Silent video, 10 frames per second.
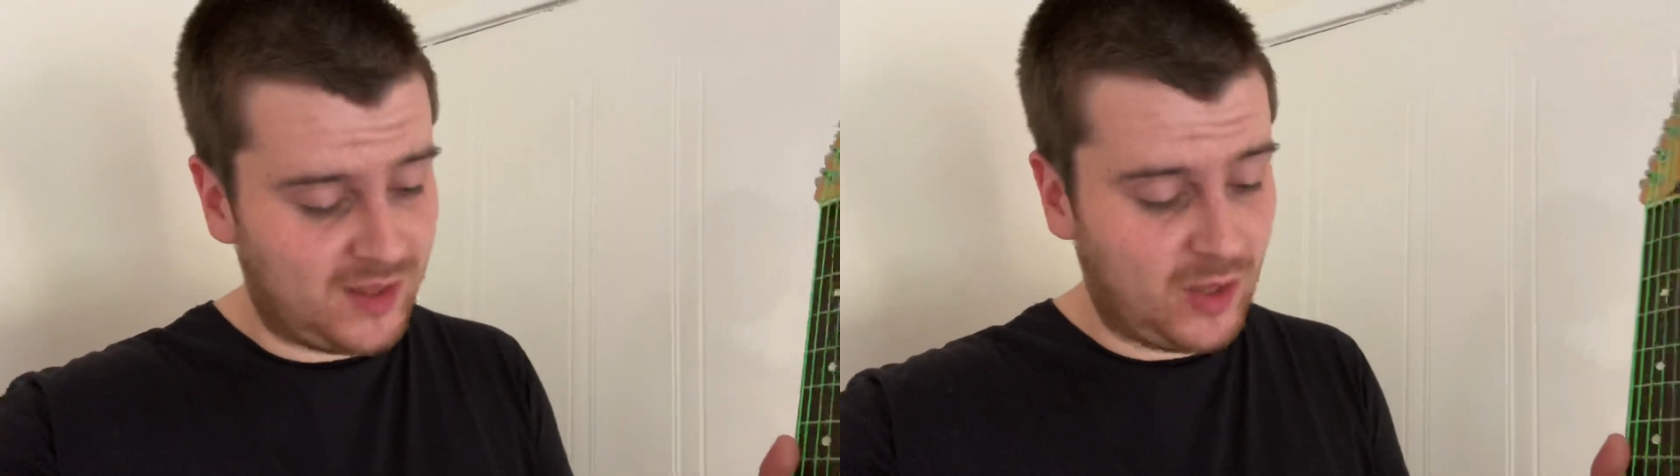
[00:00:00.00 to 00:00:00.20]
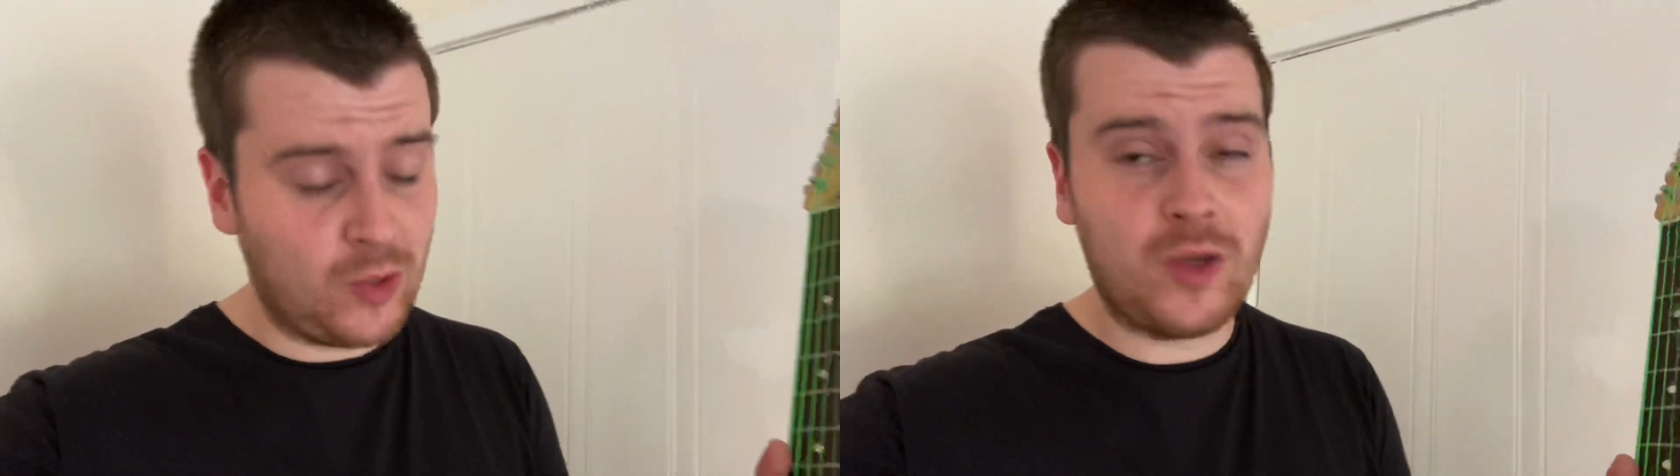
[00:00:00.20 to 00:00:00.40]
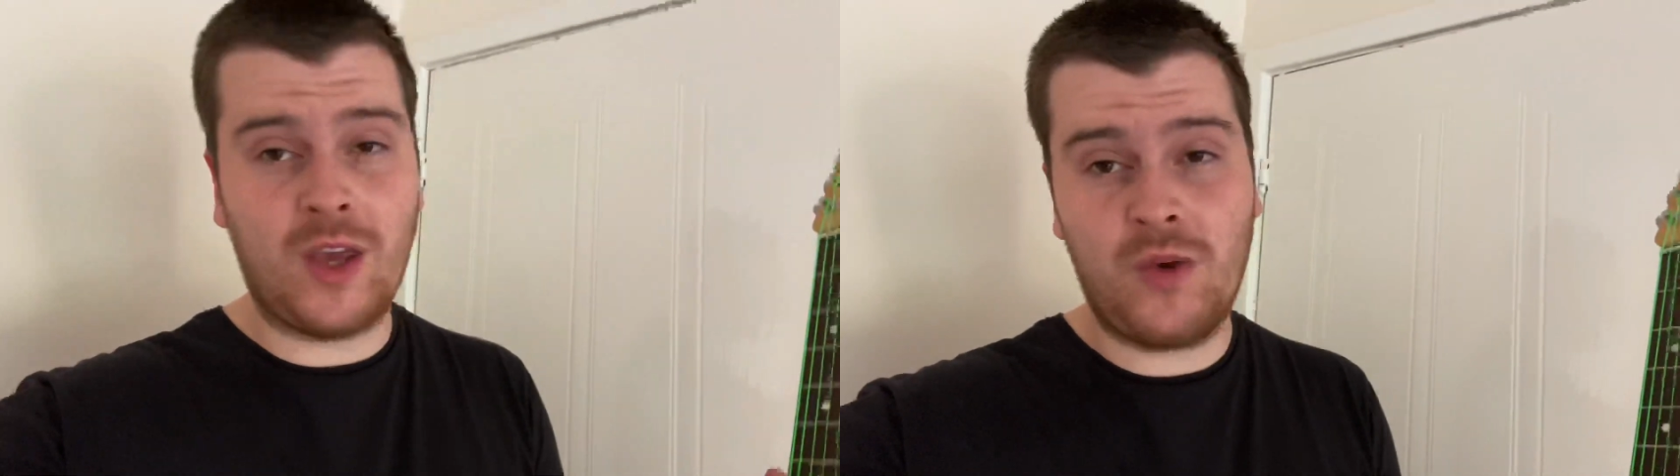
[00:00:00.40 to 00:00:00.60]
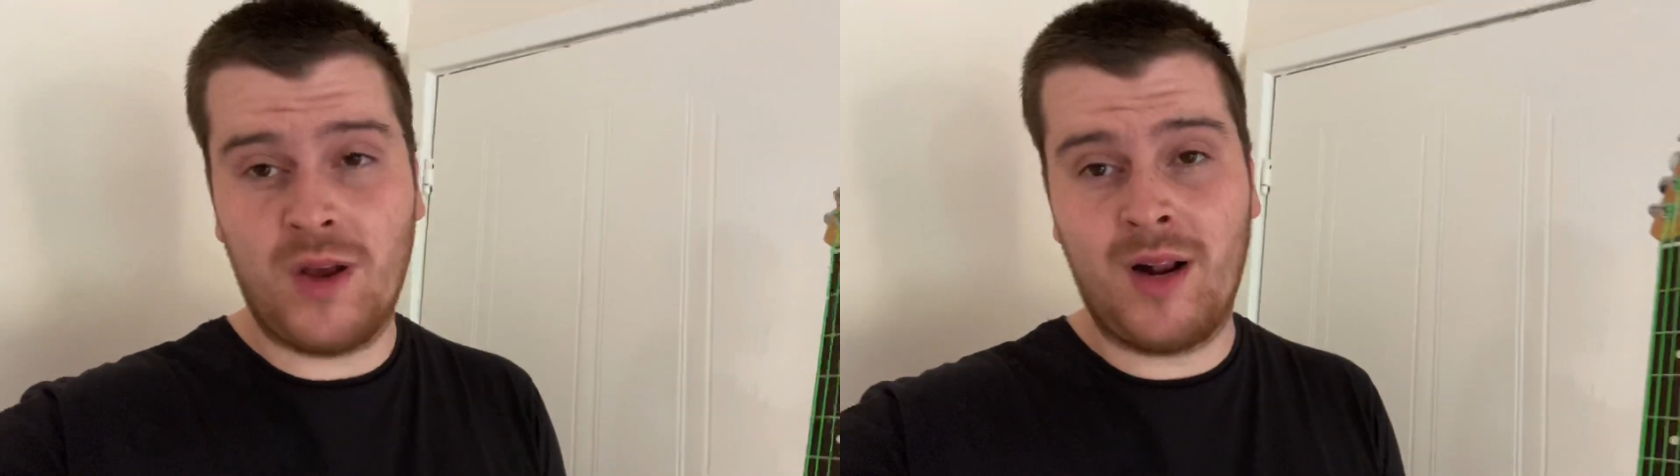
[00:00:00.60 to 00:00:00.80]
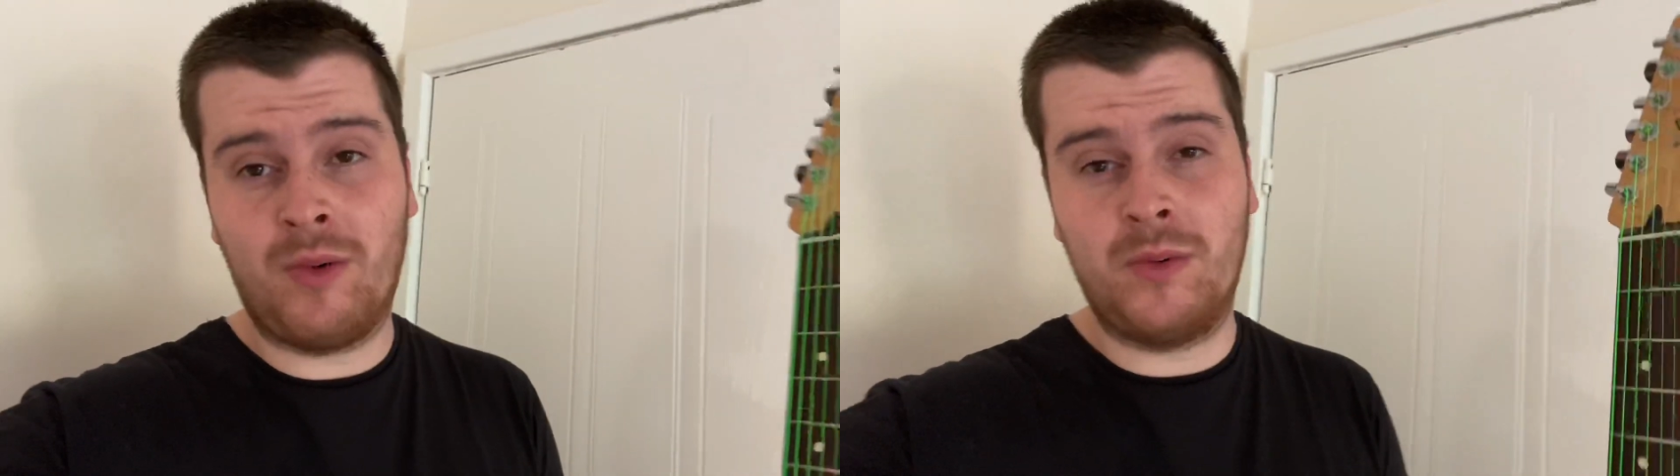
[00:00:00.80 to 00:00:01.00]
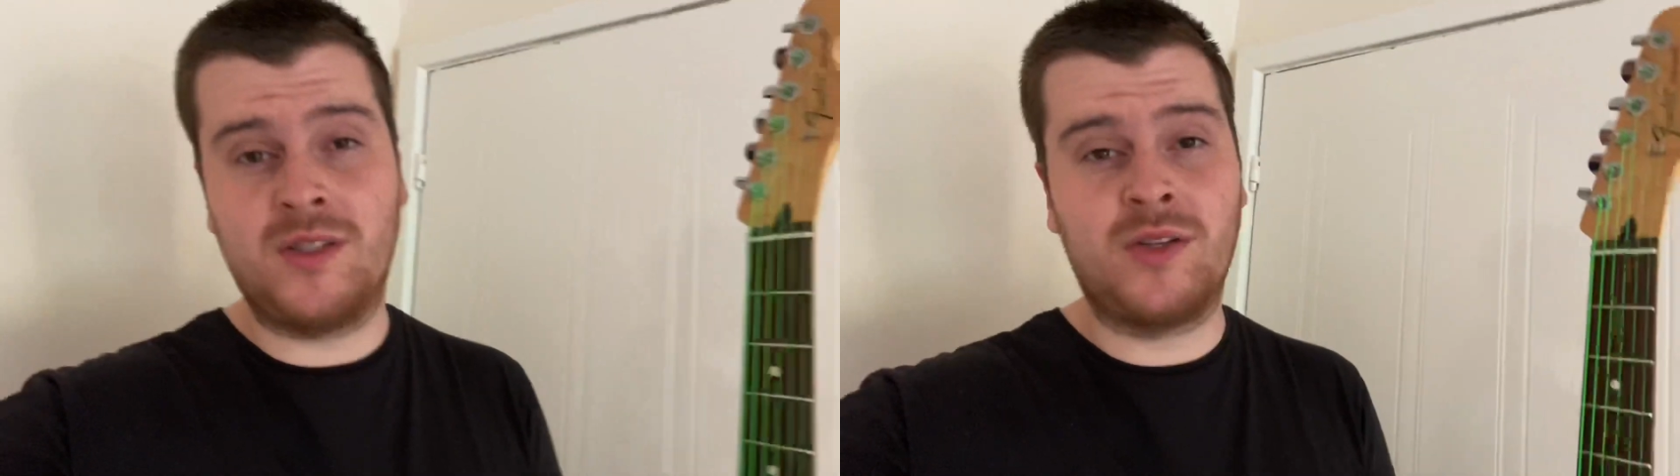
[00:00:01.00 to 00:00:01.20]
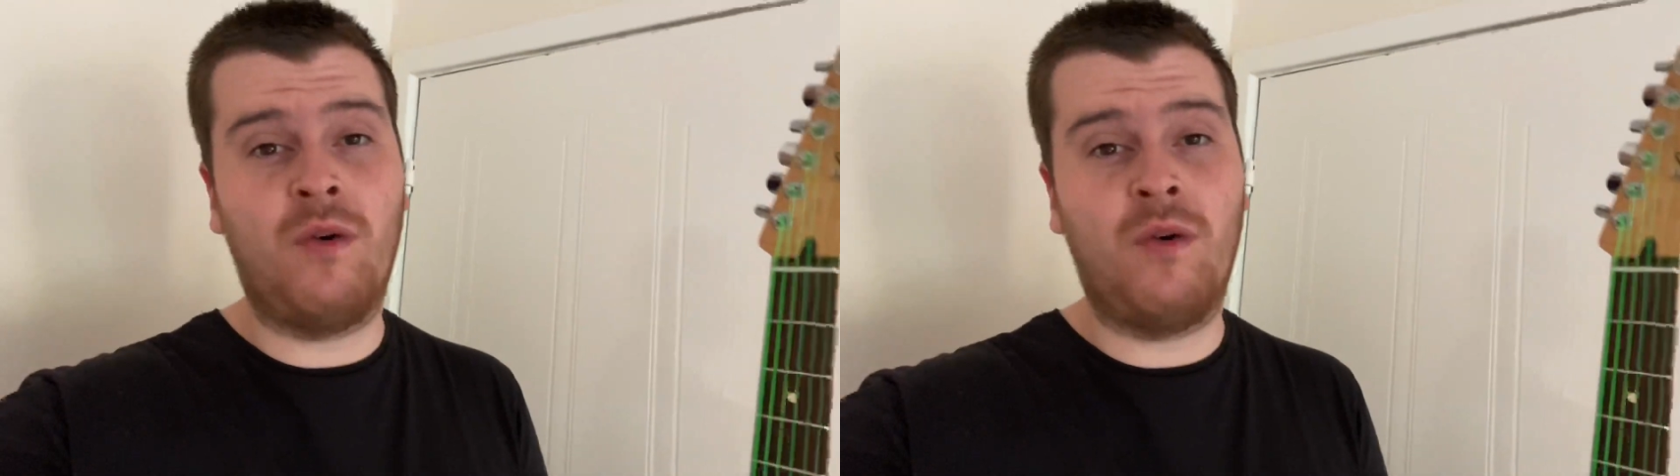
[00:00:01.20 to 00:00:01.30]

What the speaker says: They look incredible, which is